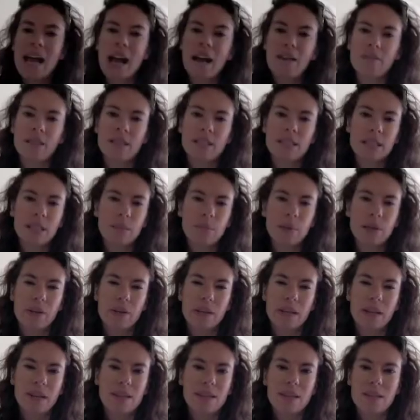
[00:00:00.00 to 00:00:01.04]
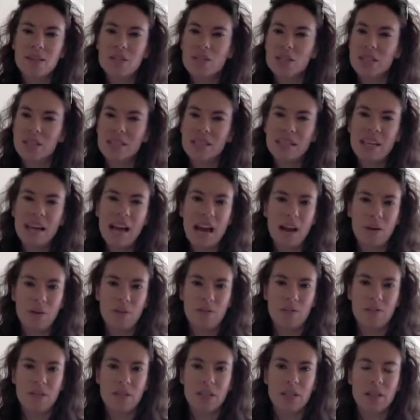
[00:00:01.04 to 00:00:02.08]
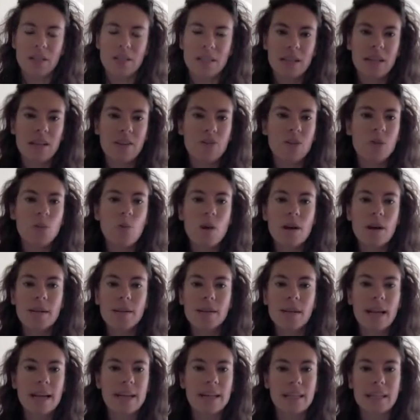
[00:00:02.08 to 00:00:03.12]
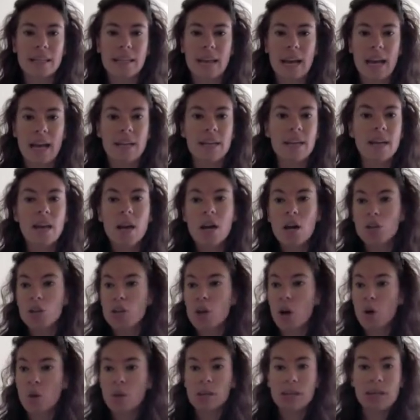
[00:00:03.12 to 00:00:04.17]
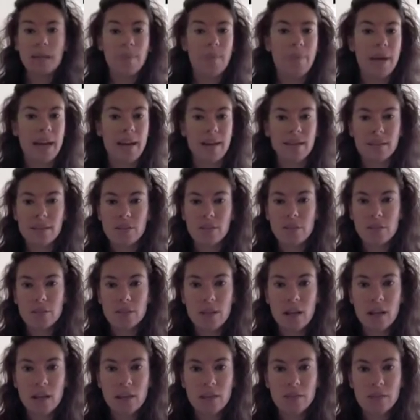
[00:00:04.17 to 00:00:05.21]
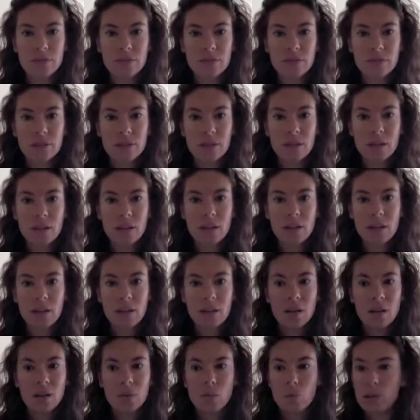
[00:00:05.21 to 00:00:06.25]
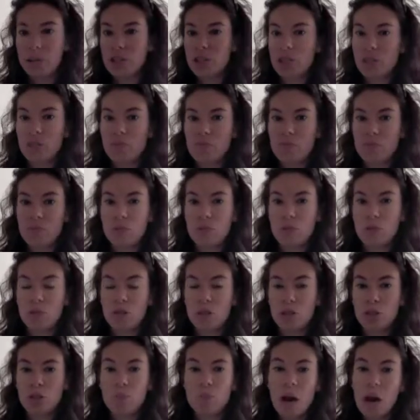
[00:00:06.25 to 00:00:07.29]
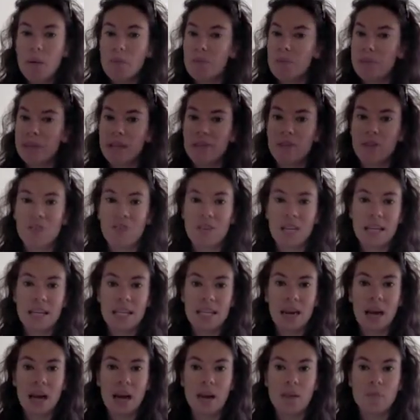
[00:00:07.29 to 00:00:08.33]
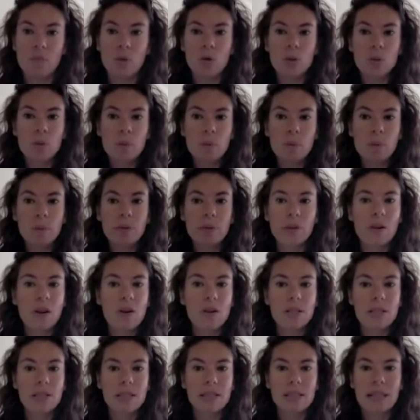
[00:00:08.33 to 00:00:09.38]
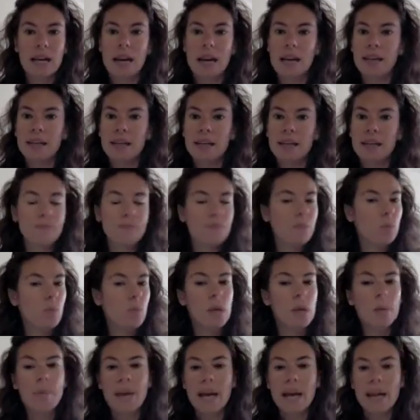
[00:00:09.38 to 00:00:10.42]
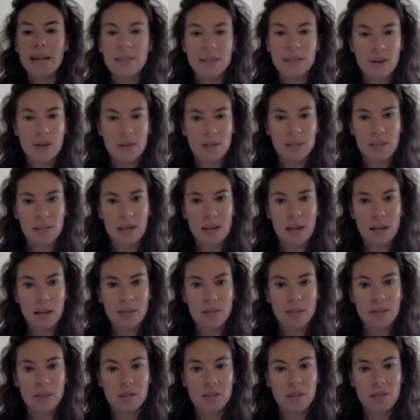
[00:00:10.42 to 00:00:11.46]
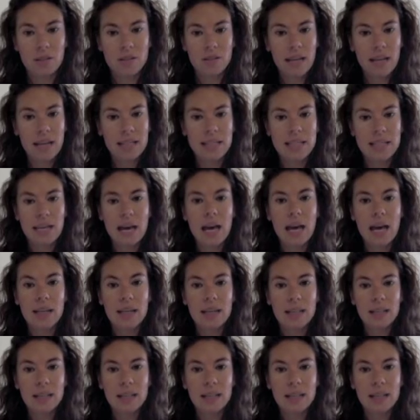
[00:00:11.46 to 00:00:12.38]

have the experience and just see how it feels. And if you want to, like, again, totally abandon yourself, which you probably have already done. Most people in our society, we abandon ourselves. That's it.